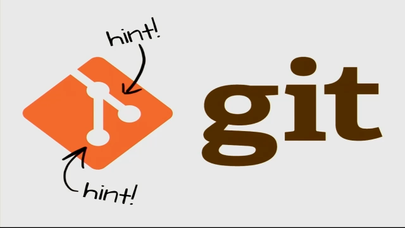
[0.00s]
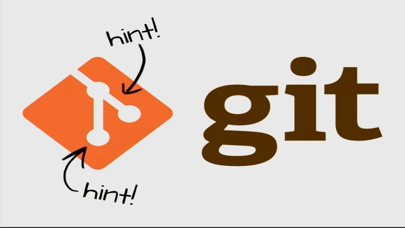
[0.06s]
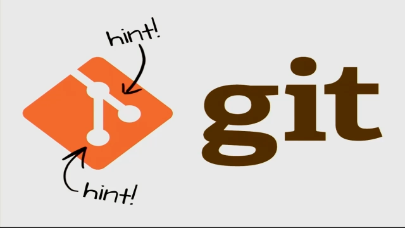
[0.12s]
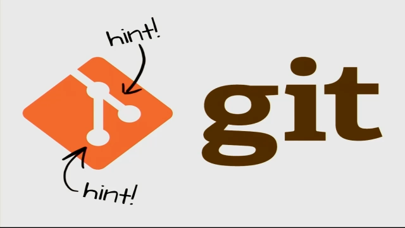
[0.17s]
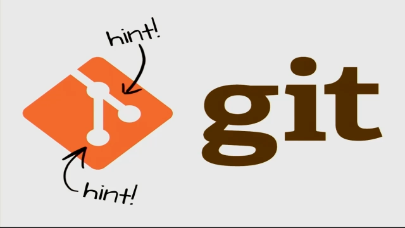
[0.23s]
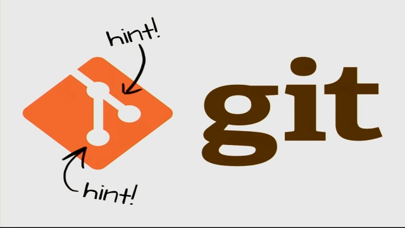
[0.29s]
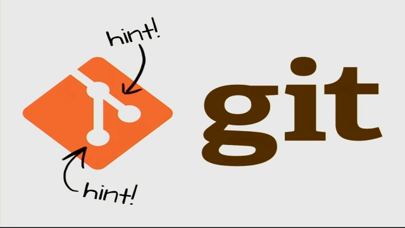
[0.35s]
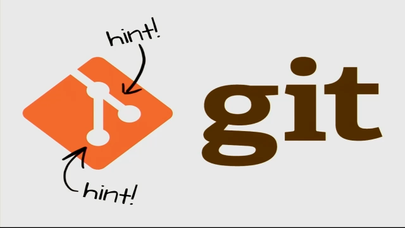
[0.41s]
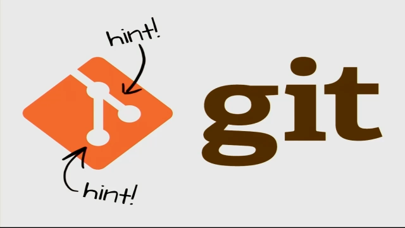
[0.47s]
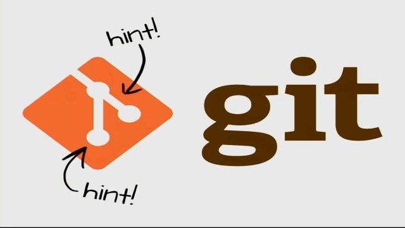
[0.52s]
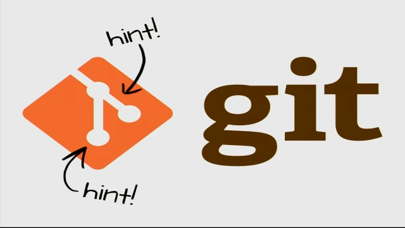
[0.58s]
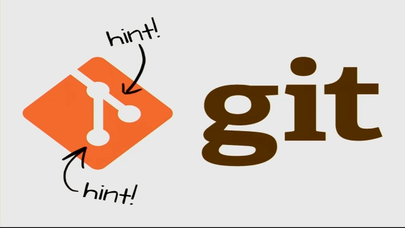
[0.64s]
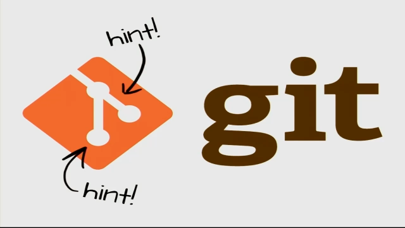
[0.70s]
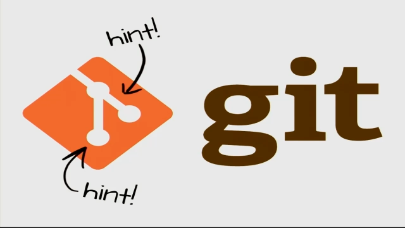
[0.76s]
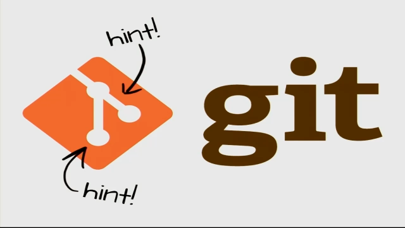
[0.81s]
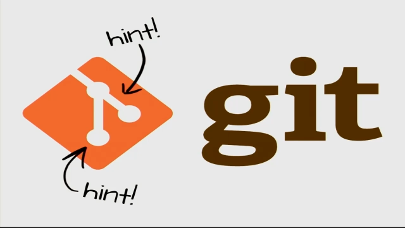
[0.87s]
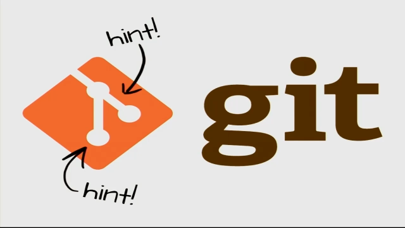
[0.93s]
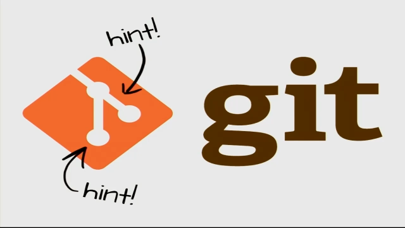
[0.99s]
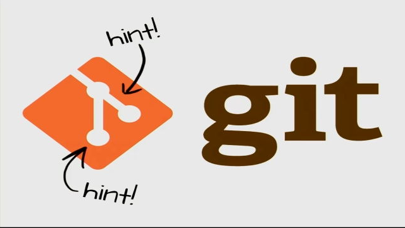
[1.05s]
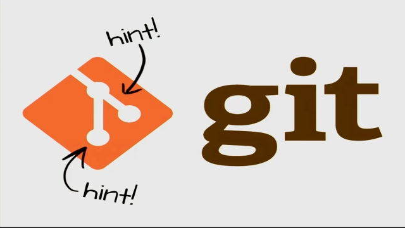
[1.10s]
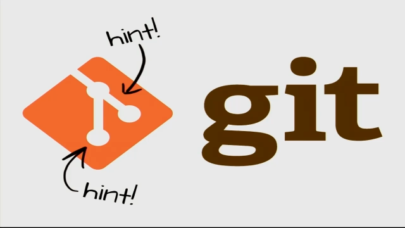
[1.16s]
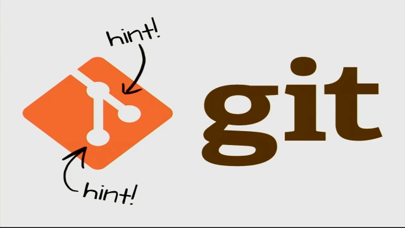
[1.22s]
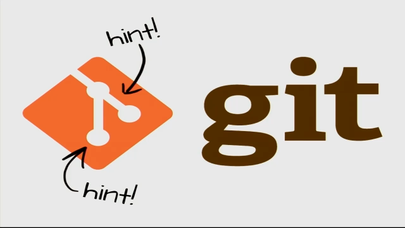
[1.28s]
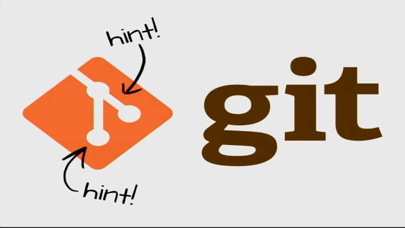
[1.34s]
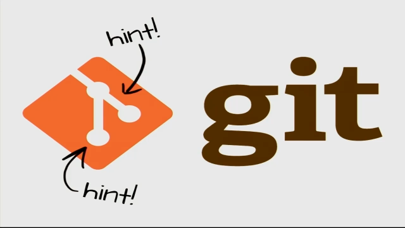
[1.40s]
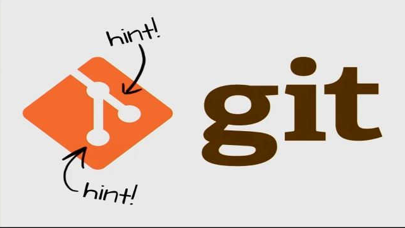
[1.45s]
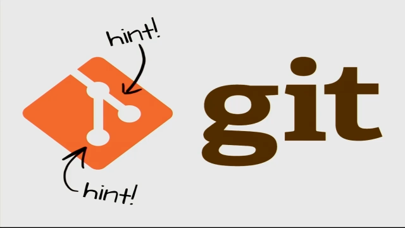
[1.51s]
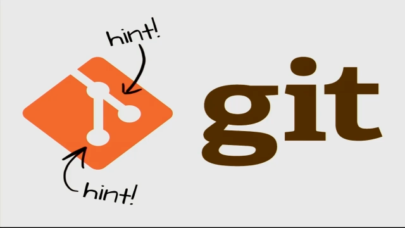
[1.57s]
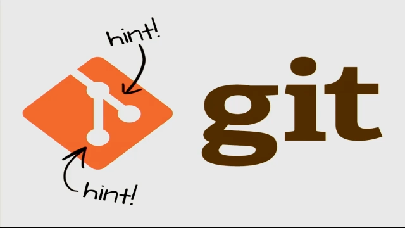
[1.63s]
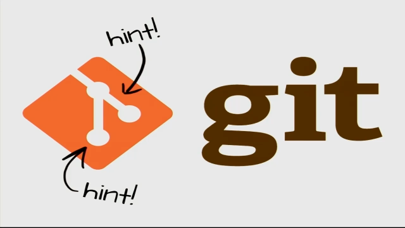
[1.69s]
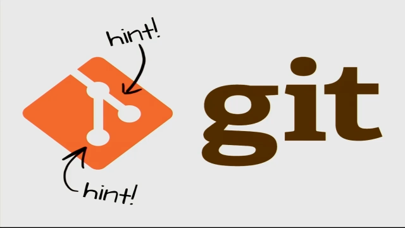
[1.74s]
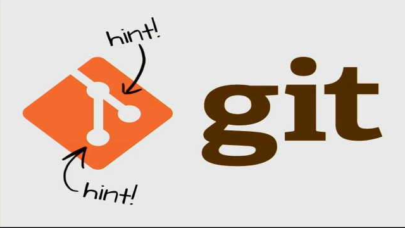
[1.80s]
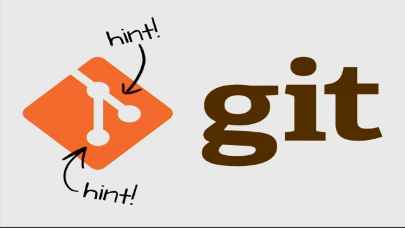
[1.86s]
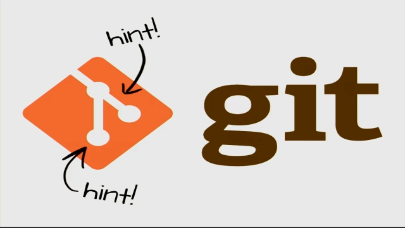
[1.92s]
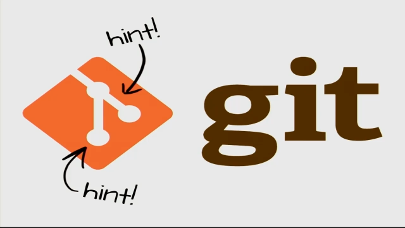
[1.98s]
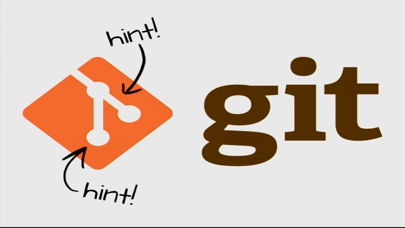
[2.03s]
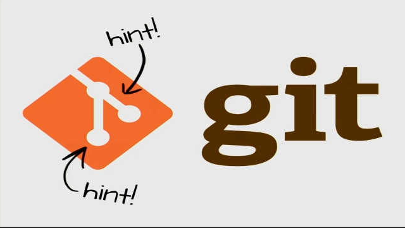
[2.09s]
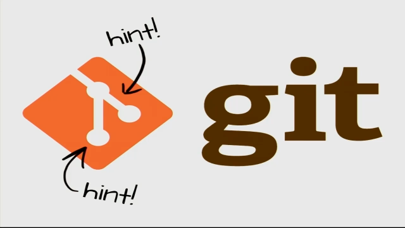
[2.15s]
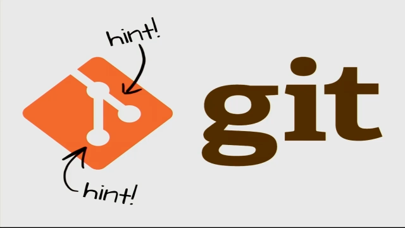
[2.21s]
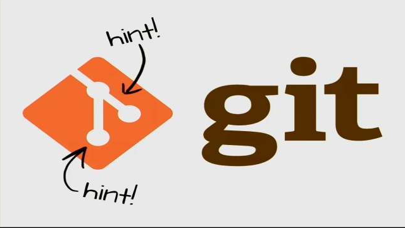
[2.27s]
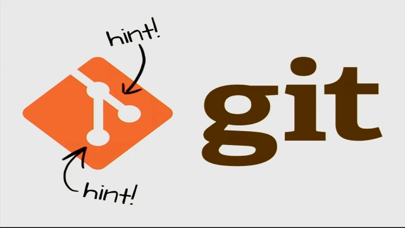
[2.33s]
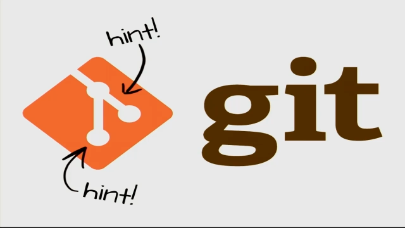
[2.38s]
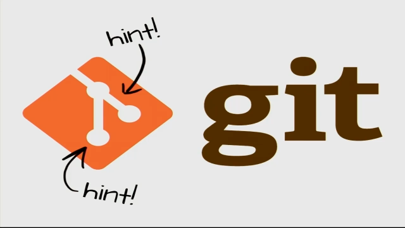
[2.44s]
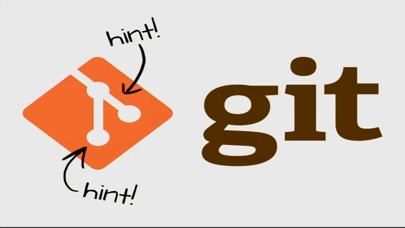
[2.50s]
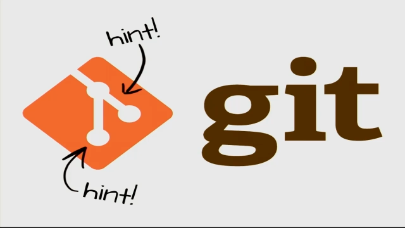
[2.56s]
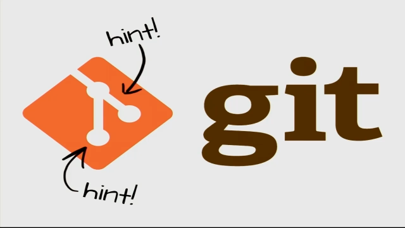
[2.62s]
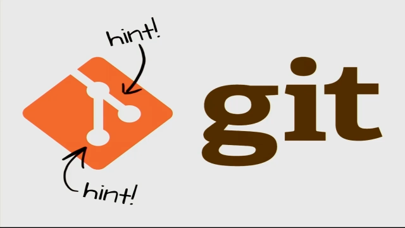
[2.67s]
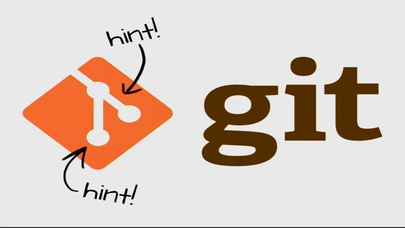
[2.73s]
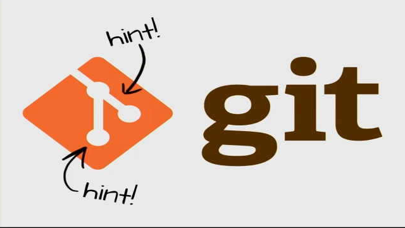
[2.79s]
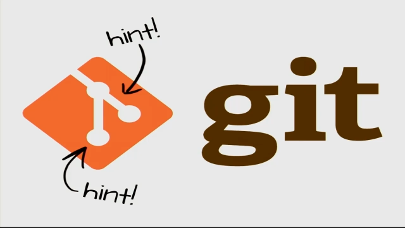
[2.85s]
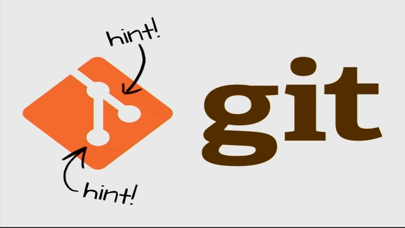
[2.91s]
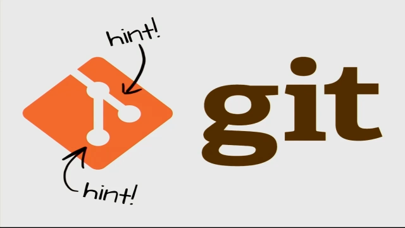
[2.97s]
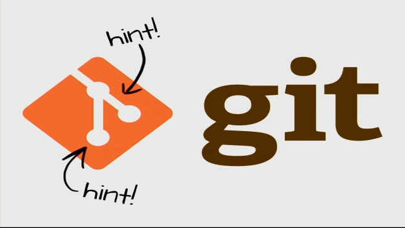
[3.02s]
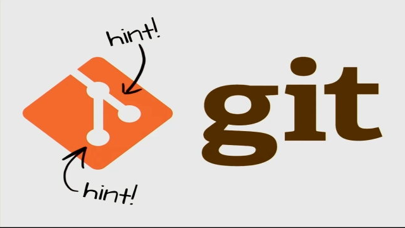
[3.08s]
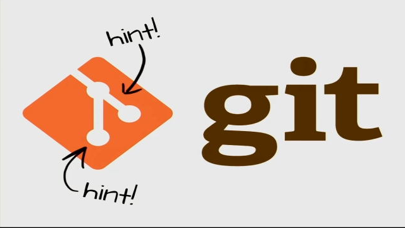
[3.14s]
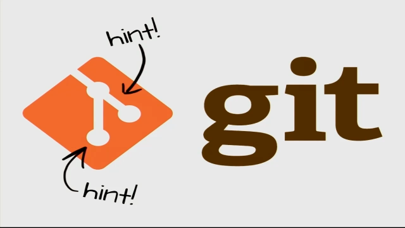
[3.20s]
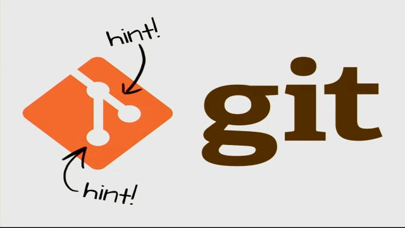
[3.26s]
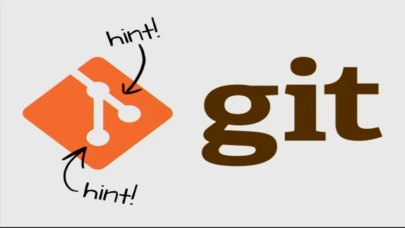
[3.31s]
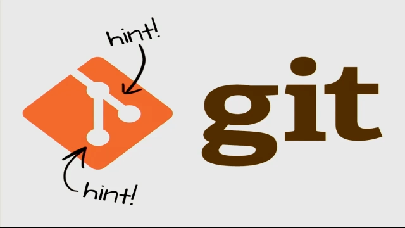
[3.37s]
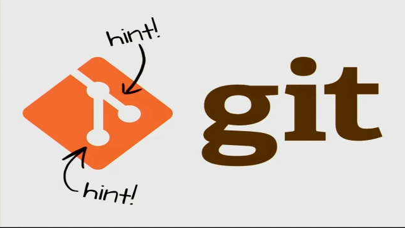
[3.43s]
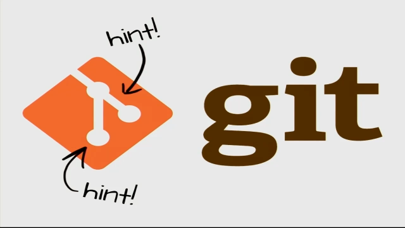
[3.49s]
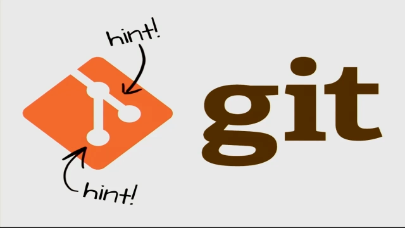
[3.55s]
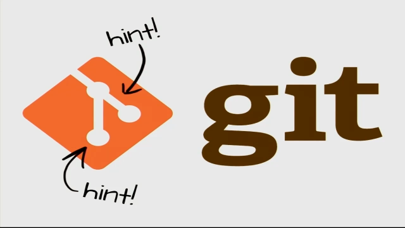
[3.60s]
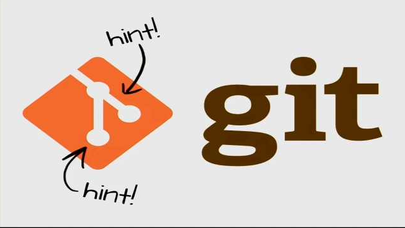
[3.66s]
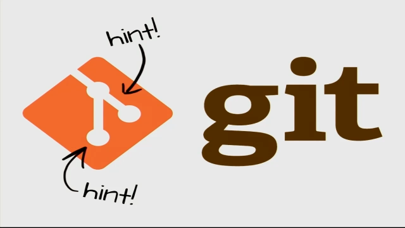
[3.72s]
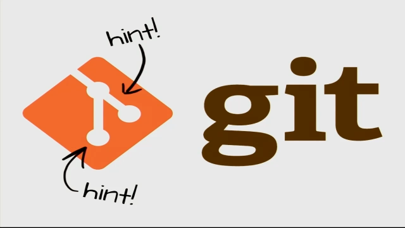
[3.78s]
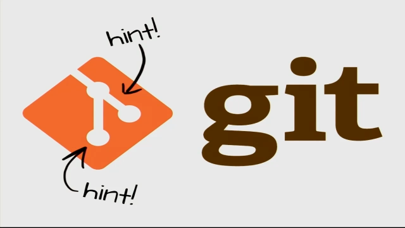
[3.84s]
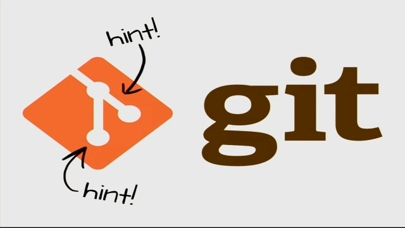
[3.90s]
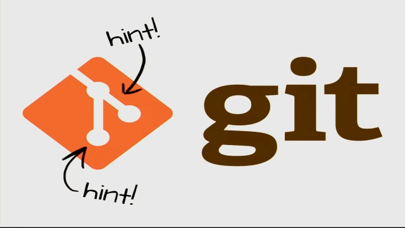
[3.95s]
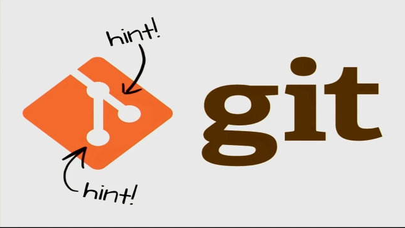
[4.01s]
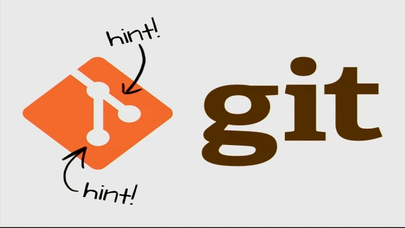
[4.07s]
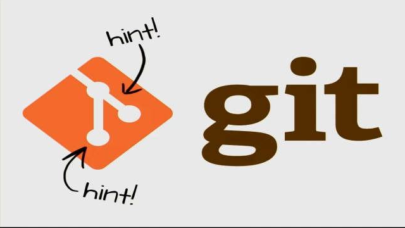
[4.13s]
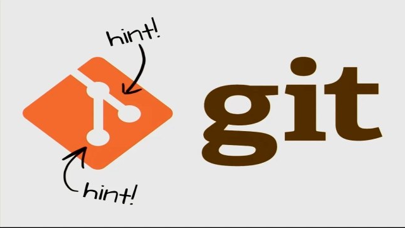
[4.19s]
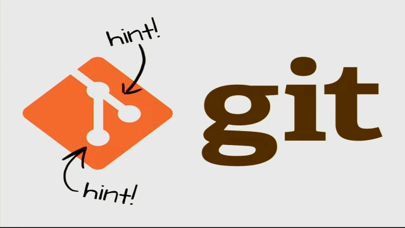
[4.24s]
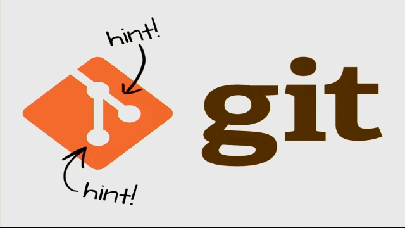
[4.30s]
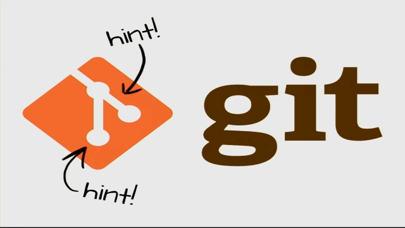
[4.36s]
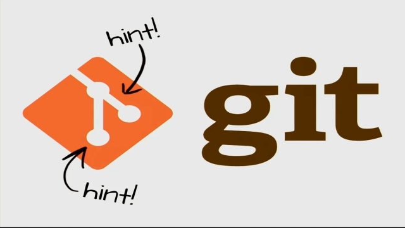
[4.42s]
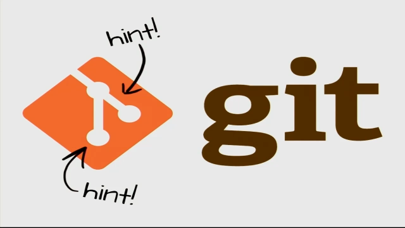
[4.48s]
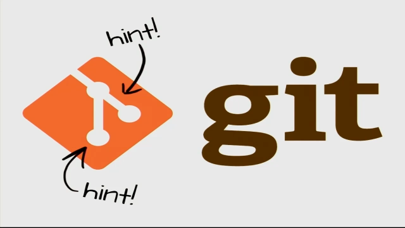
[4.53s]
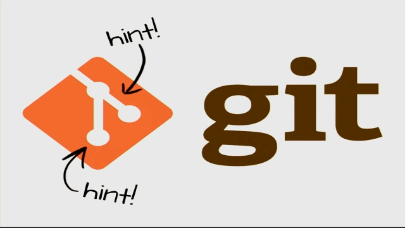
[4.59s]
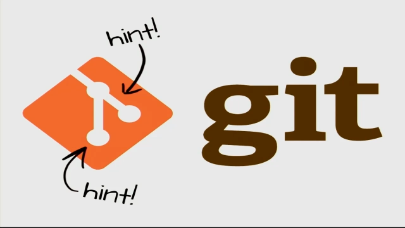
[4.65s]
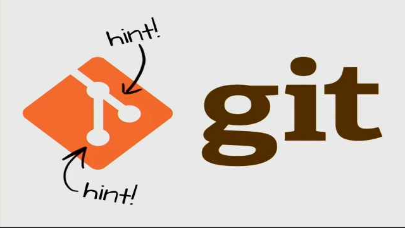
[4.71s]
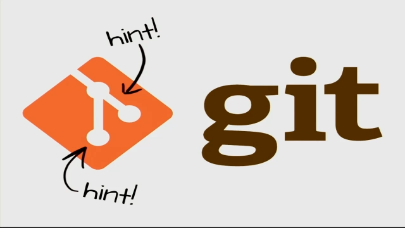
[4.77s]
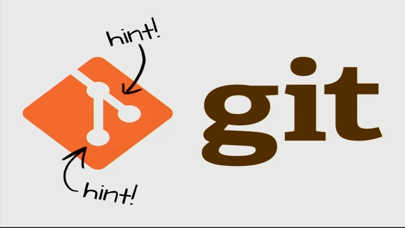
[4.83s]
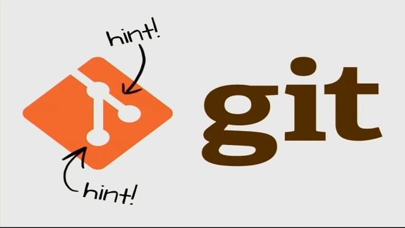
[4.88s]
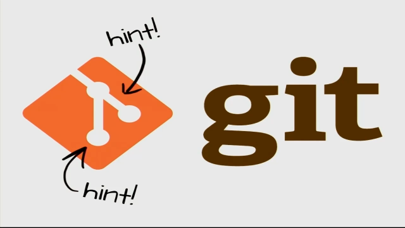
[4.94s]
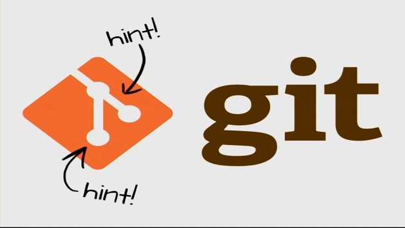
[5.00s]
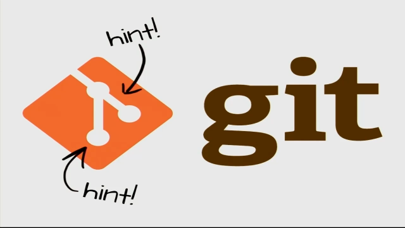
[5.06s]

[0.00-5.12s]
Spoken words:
No face is visible, so there are no lips to read.